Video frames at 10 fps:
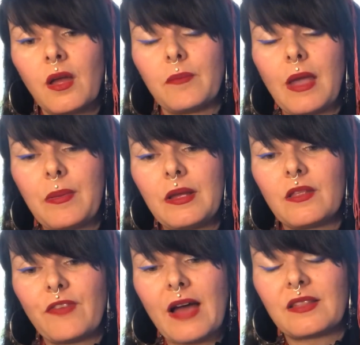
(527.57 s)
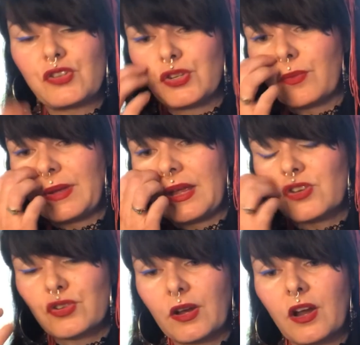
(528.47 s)
Maybe the fact that you're being
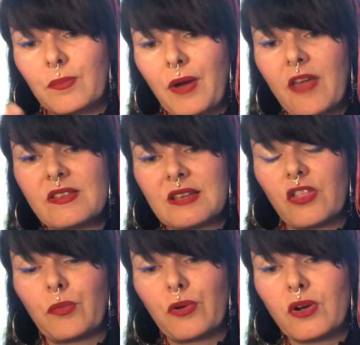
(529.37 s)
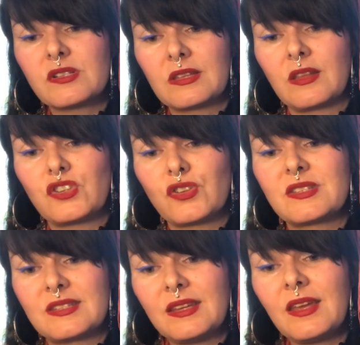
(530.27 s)
triggered by this other person that you're
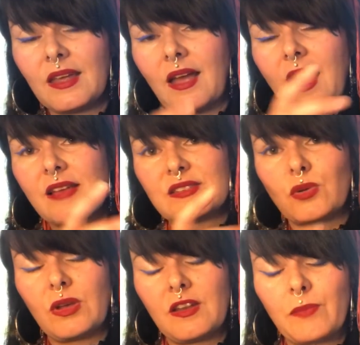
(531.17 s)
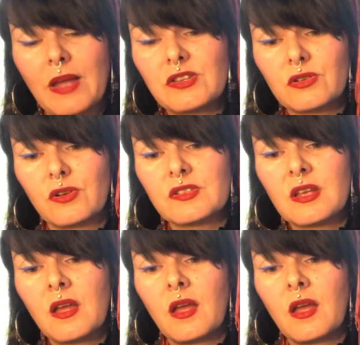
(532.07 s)
seeing as the Queen of Pentacles